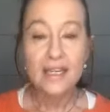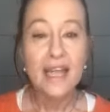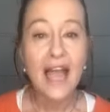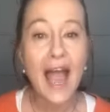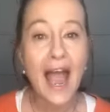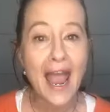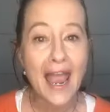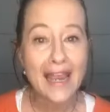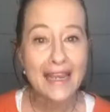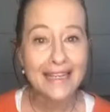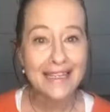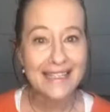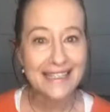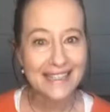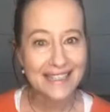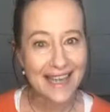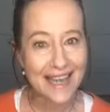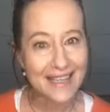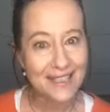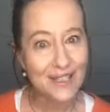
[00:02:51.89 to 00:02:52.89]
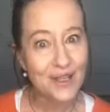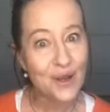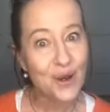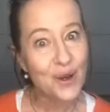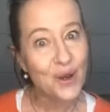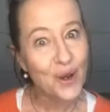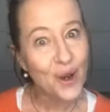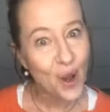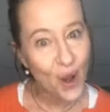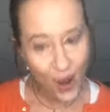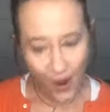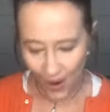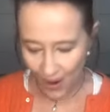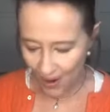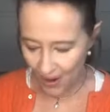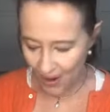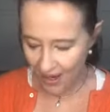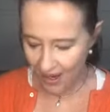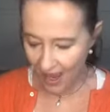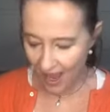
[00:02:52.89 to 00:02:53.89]
K says K.
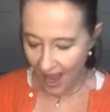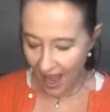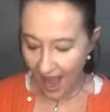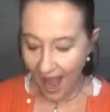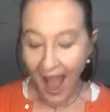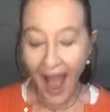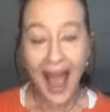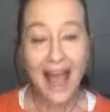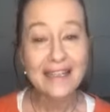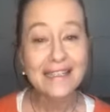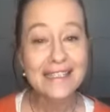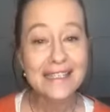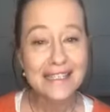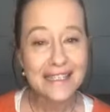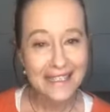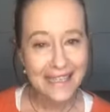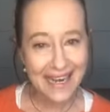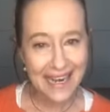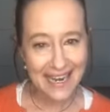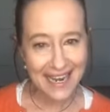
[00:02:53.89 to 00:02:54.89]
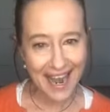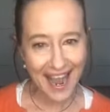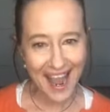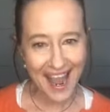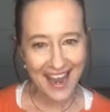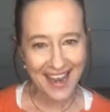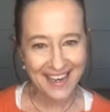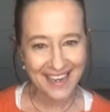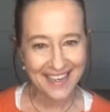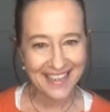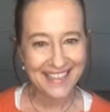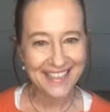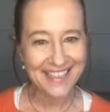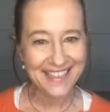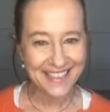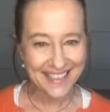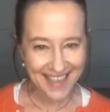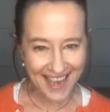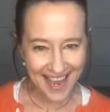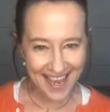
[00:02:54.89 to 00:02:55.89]
And CK
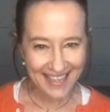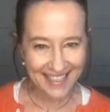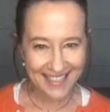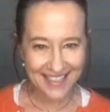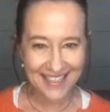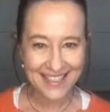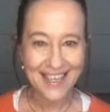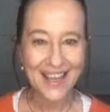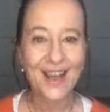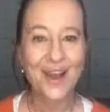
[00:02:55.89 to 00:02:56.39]
says